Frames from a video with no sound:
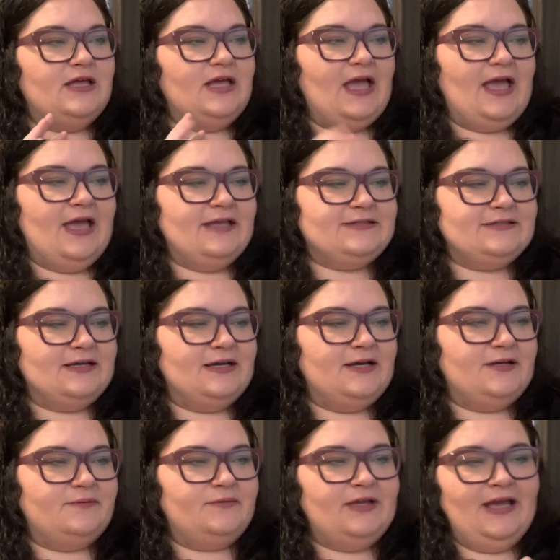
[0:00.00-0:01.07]
And
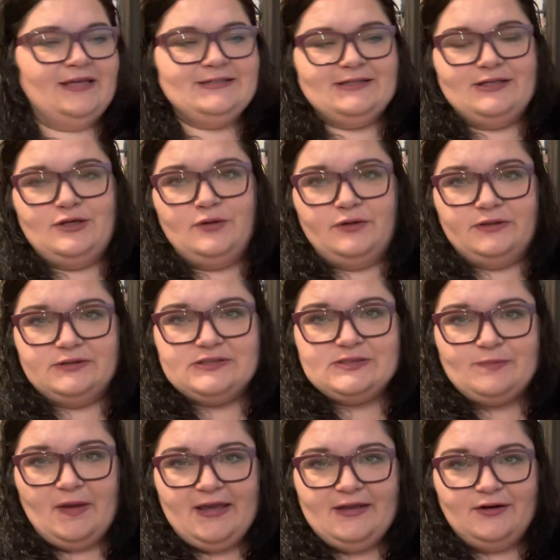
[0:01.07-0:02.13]
um, it has a cute little
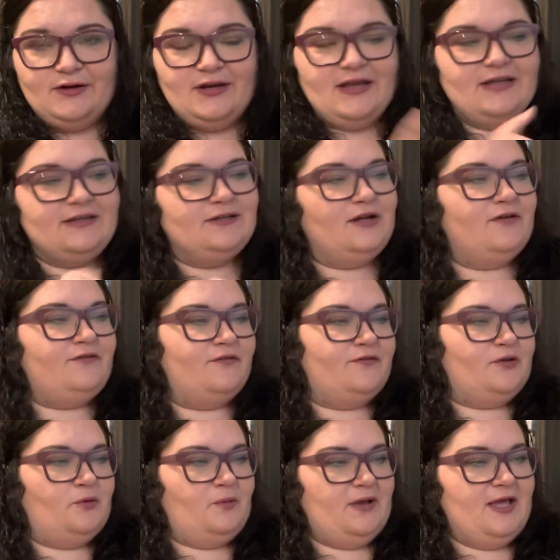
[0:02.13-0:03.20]
spider hanging off of
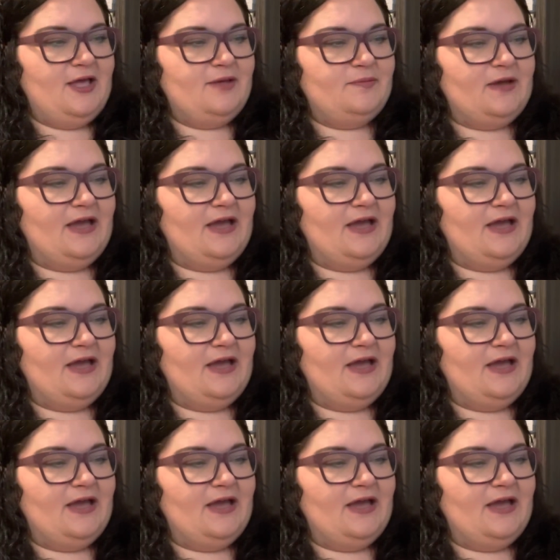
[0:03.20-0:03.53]
the web.